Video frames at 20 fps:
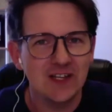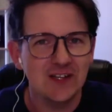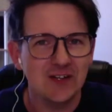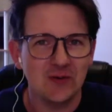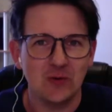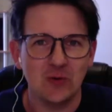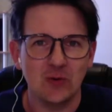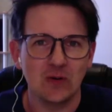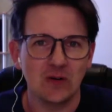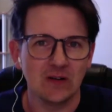
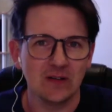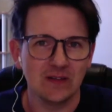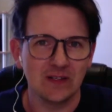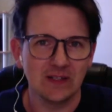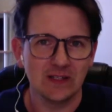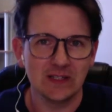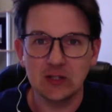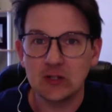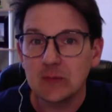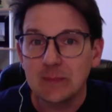or the
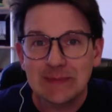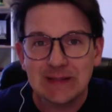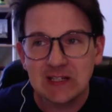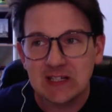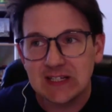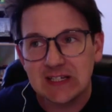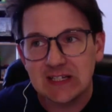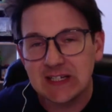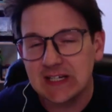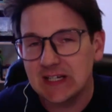
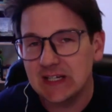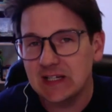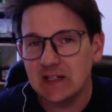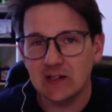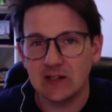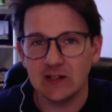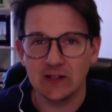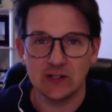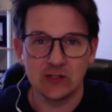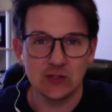hillbilly
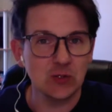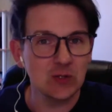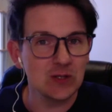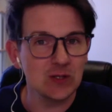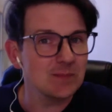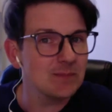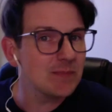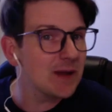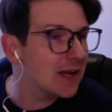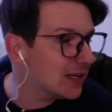or the
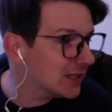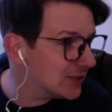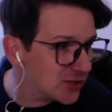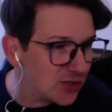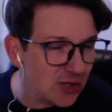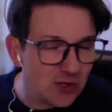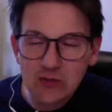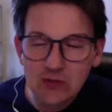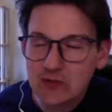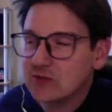dueling
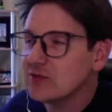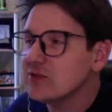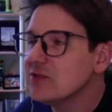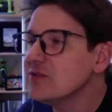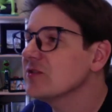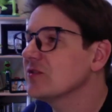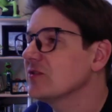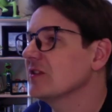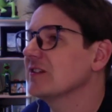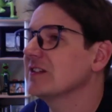banjos
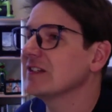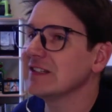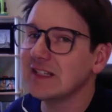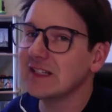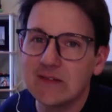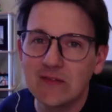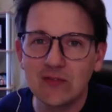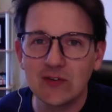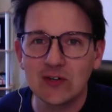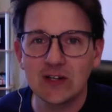or the
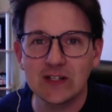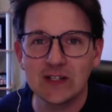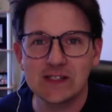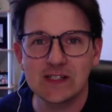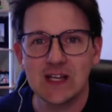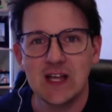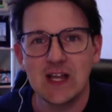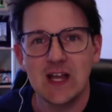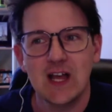deliverance.